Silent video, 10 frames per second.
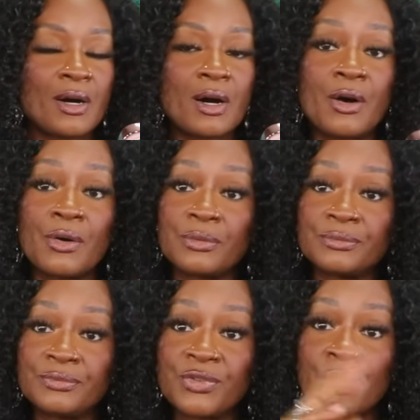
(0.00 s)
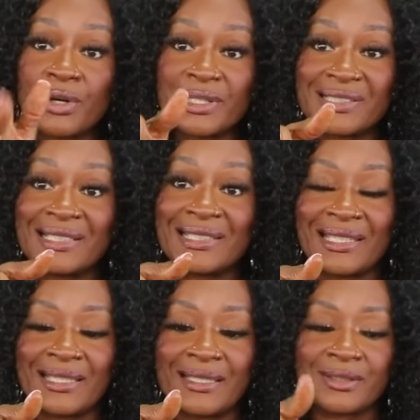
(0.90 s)
Oh, Florida
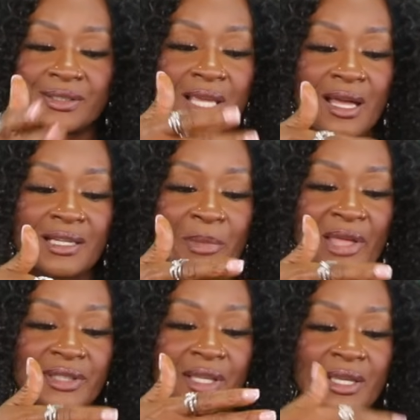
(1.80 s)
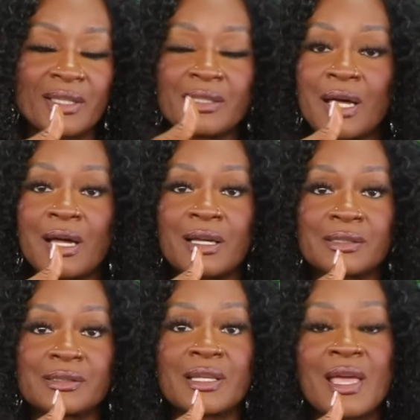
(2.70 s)
again. They're talking about the gun
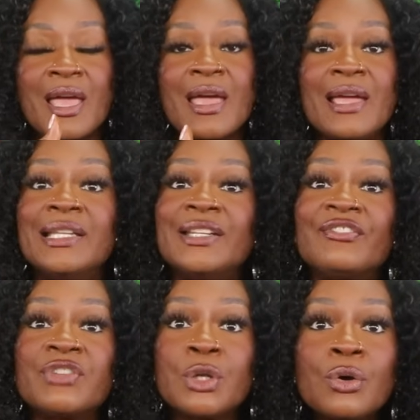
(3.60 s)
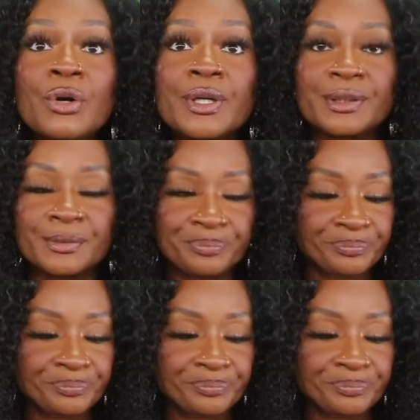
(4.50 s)
laws in Florida.